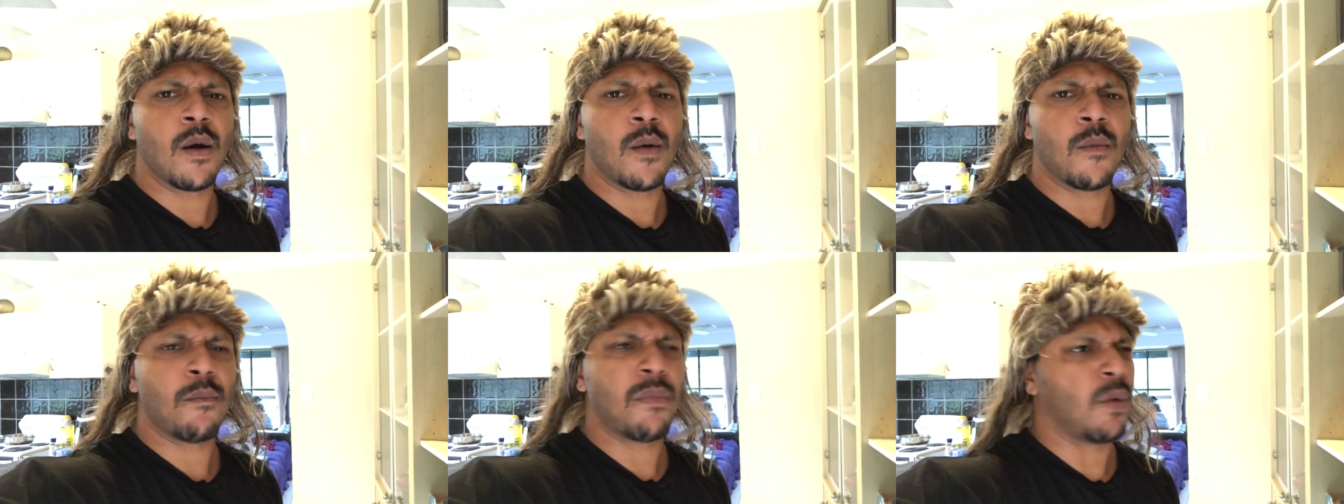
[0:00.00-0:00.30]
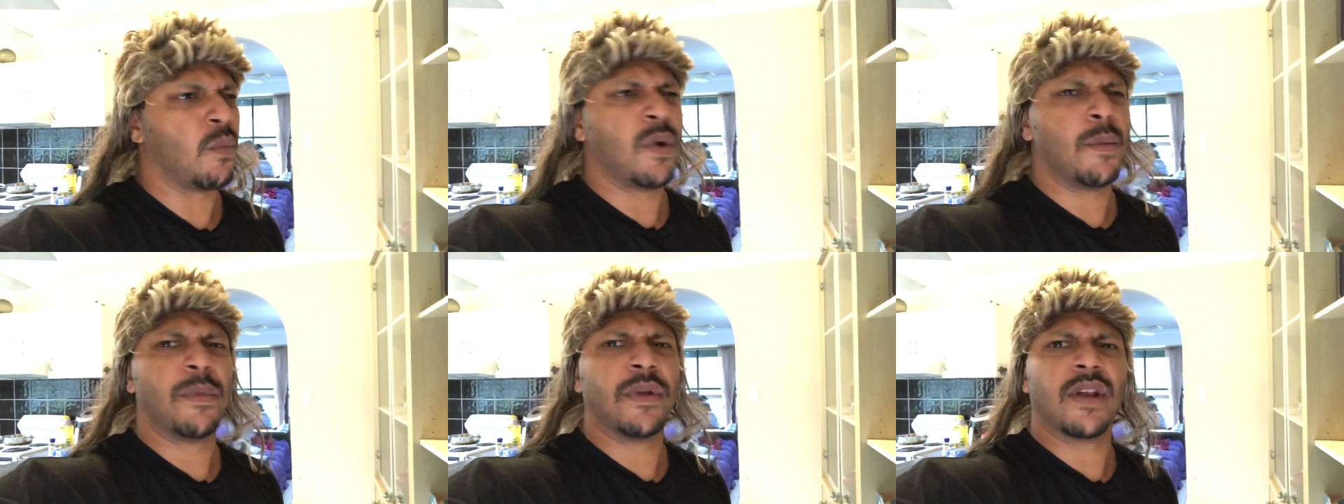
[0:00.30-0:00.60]
But
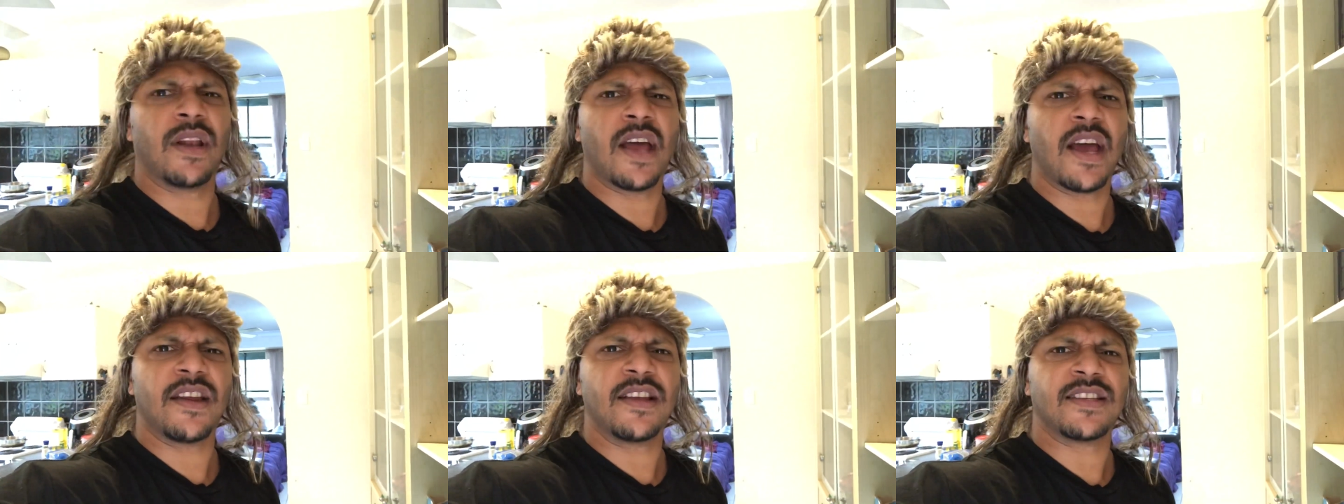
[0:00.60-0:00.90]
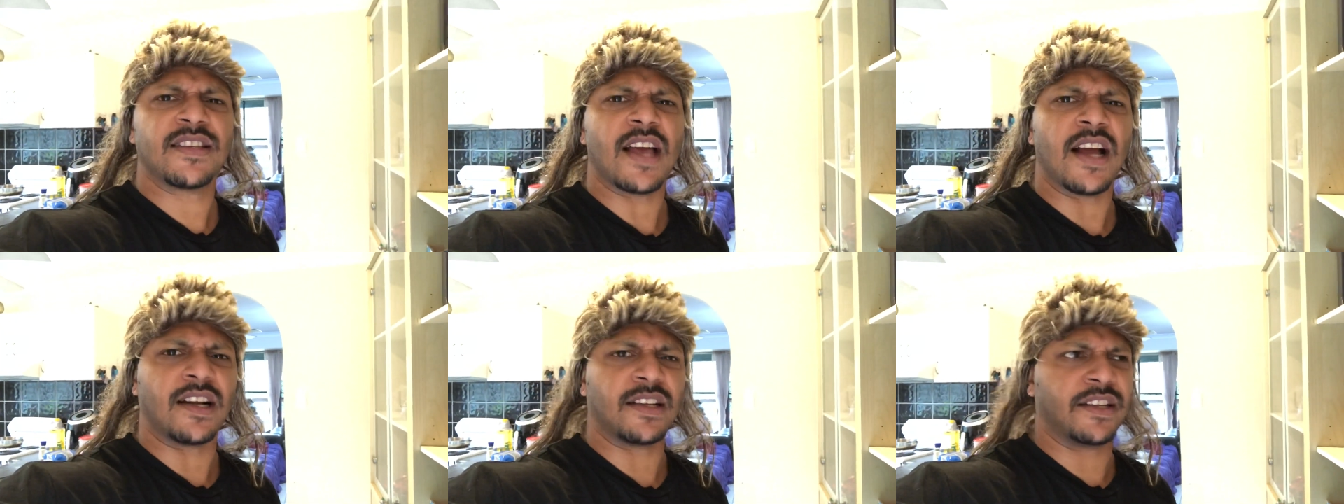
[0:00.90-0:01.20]
women will only
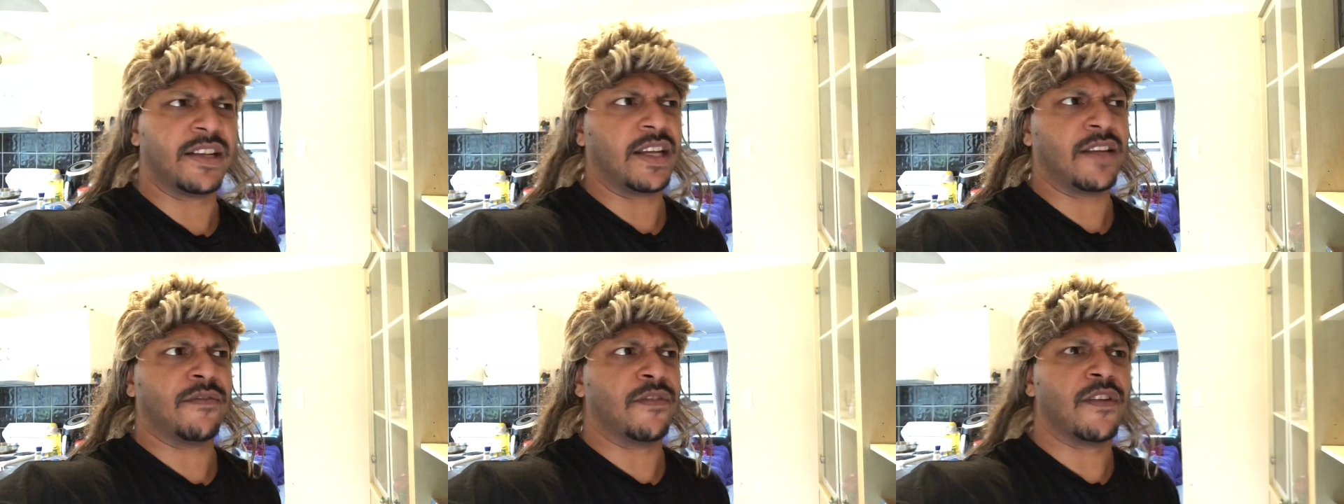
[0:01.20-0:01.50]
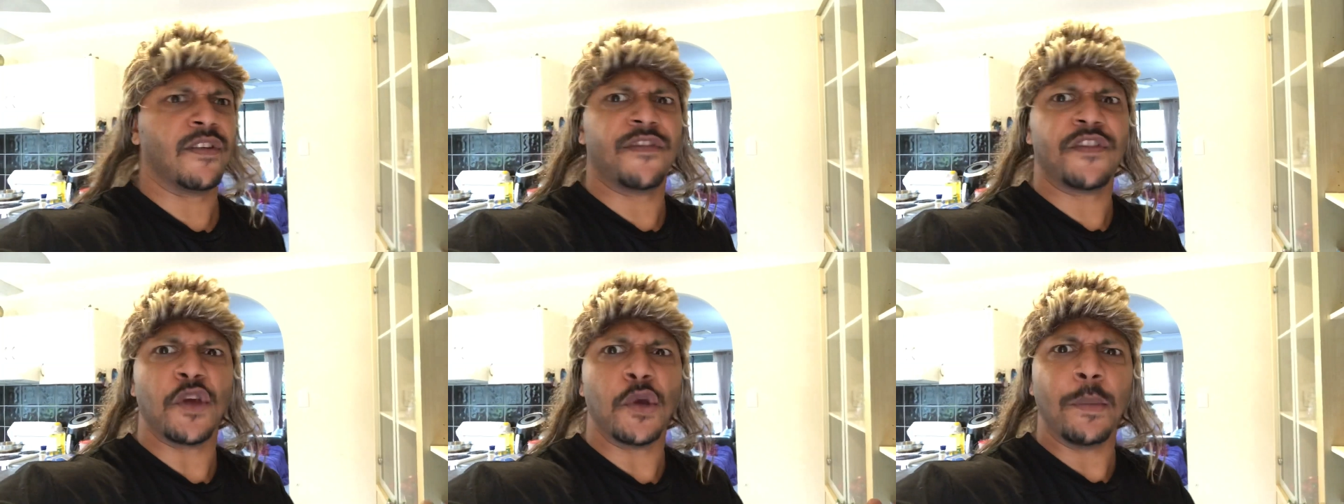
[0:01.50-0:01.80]
suck dick for
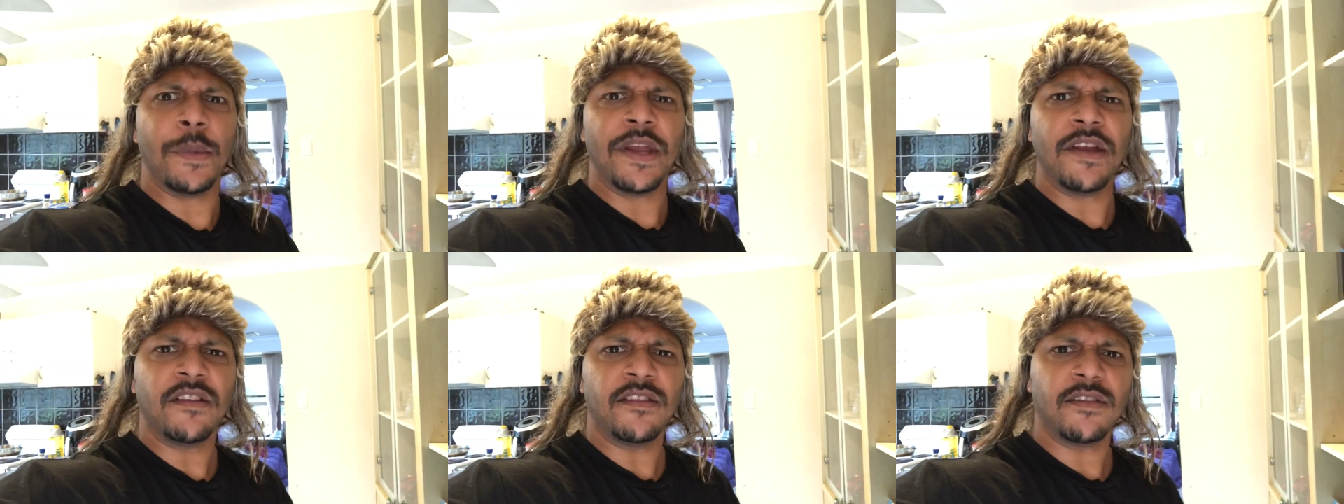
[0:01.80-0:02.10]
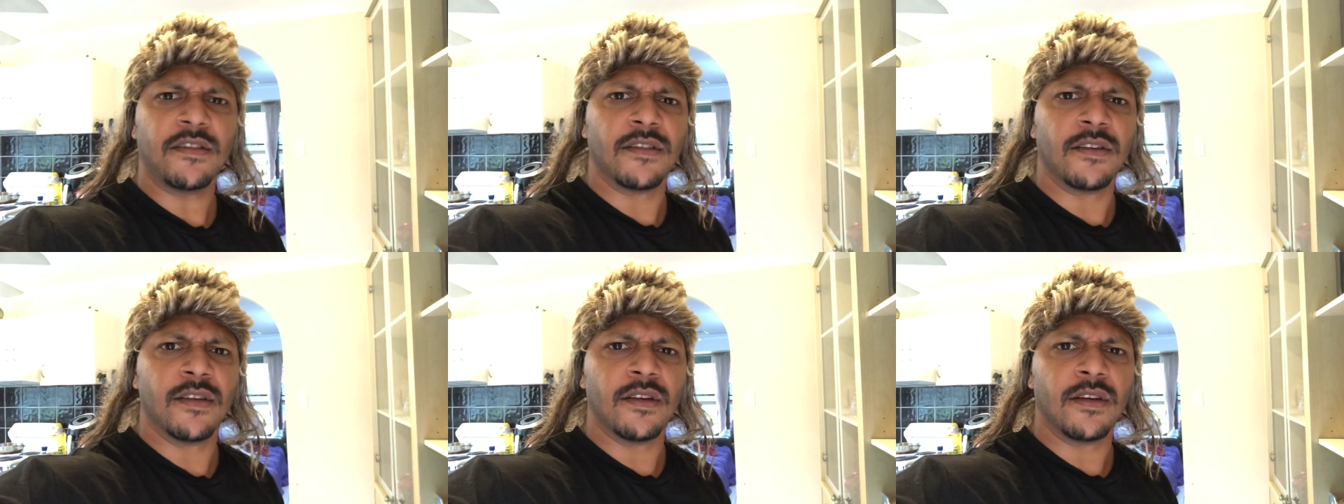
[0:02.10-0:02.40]
a few minutes.